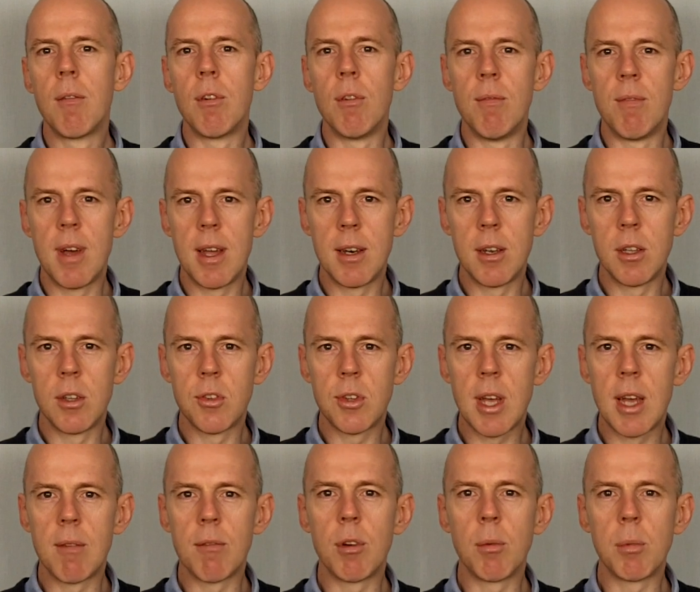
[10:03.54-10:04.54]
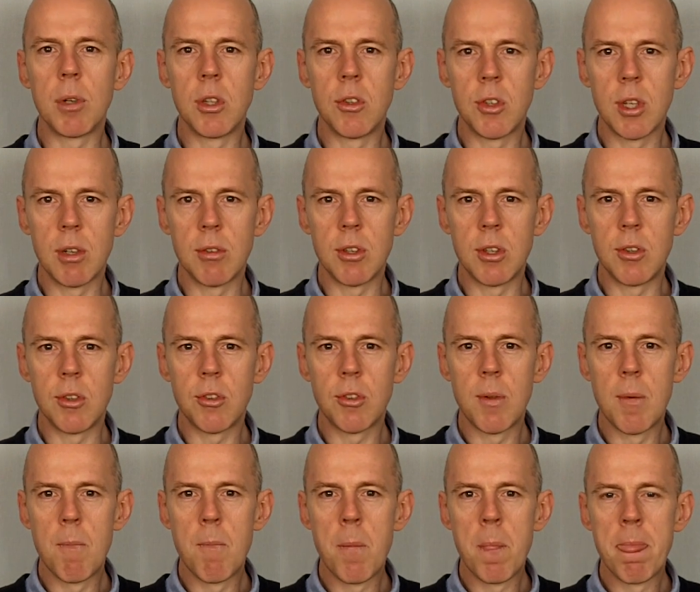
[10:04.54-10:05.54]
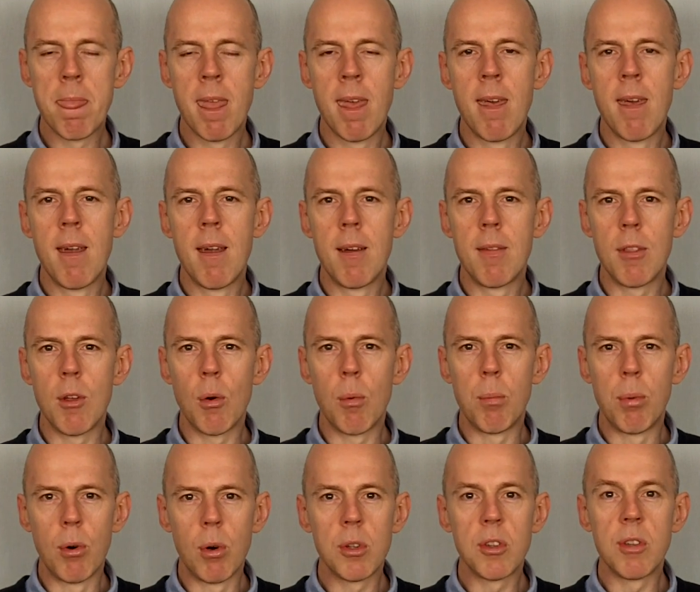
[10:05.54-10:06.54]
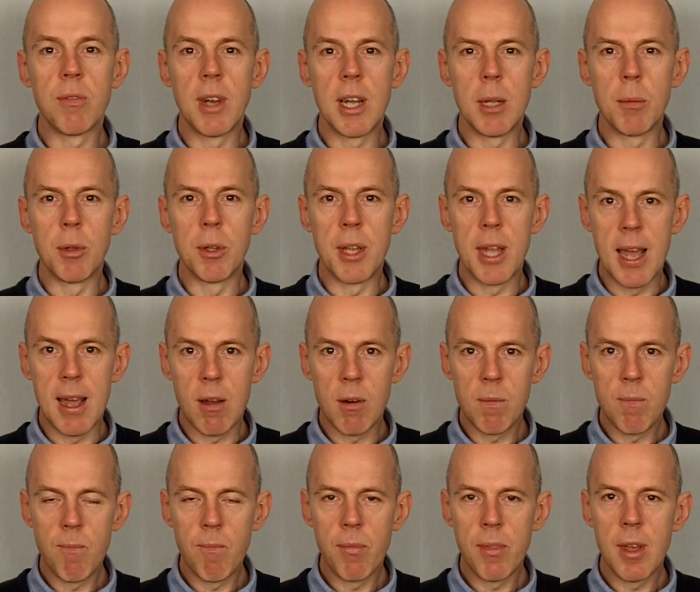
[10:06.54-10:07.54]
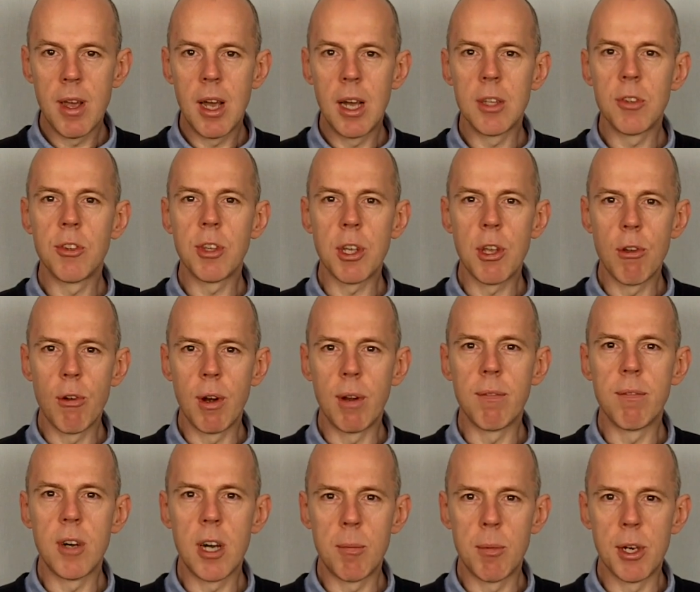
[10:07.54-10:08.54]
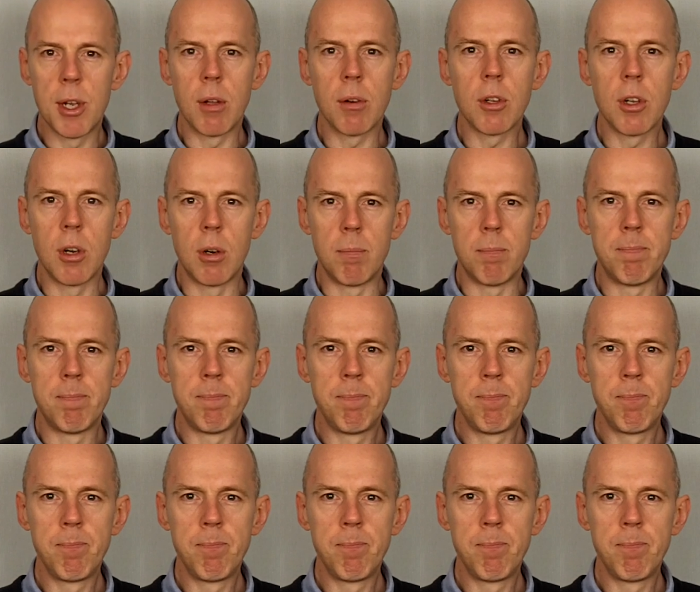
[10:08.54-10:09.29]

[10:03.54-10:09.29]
from vendors and from consultants. The report's available now at securingpharma.com.